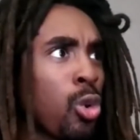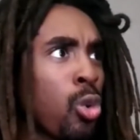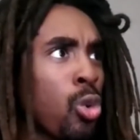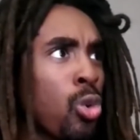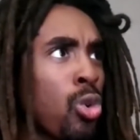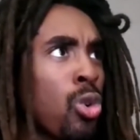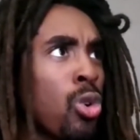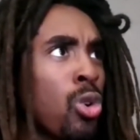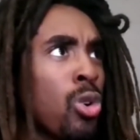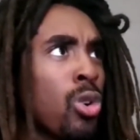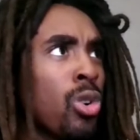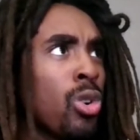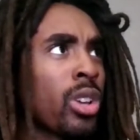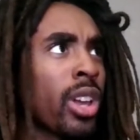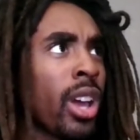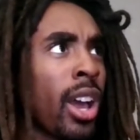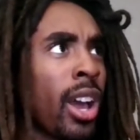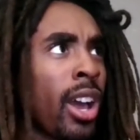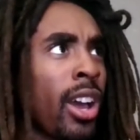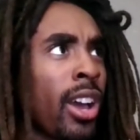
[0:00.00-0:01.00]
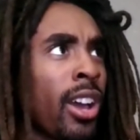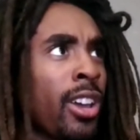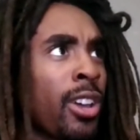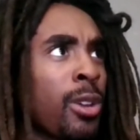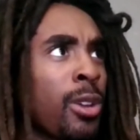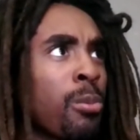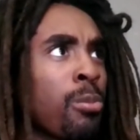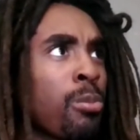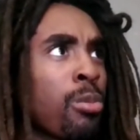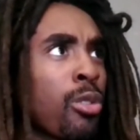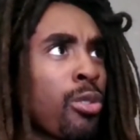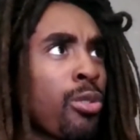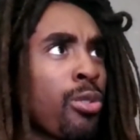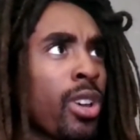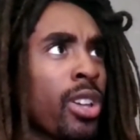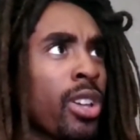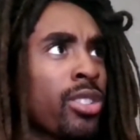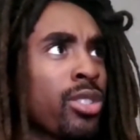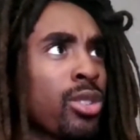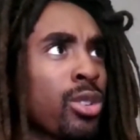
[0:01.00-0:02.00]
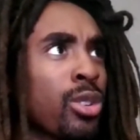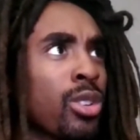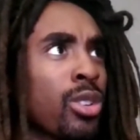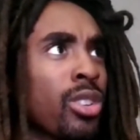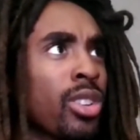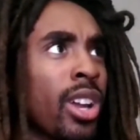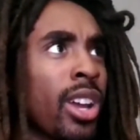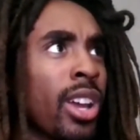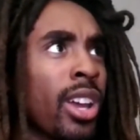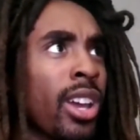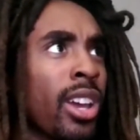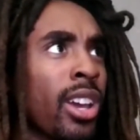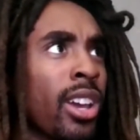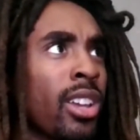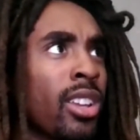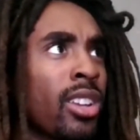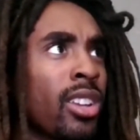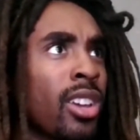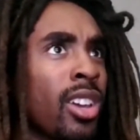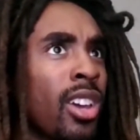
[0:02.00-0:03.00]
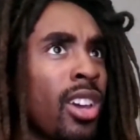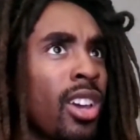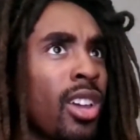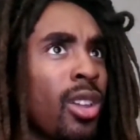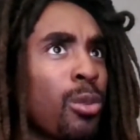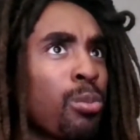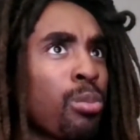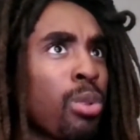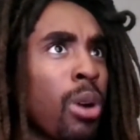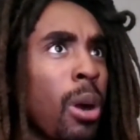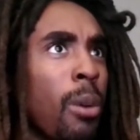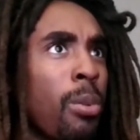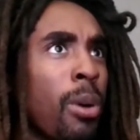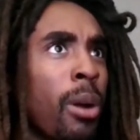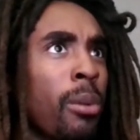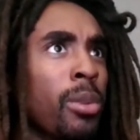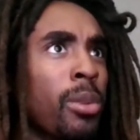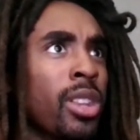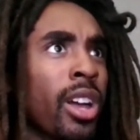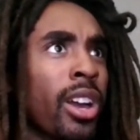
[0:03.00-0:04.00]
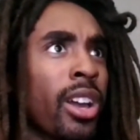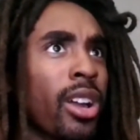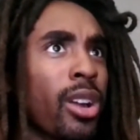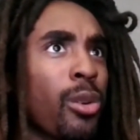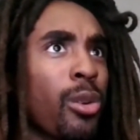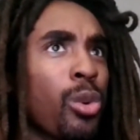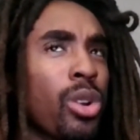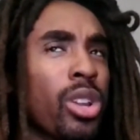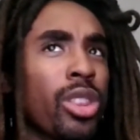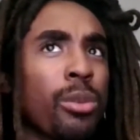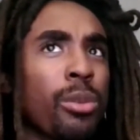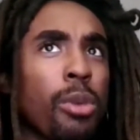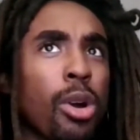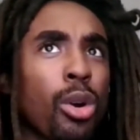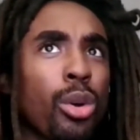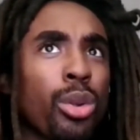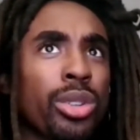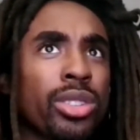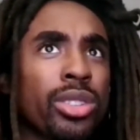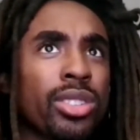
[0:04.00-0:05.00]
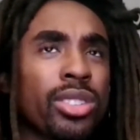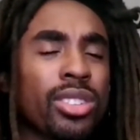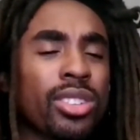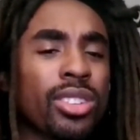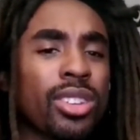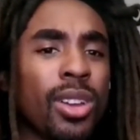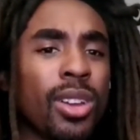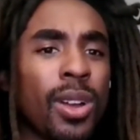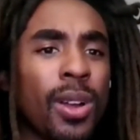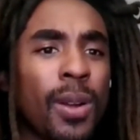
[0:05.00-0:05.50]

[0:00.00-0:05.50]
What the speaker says: cool guy professor that I had, probably like one of the most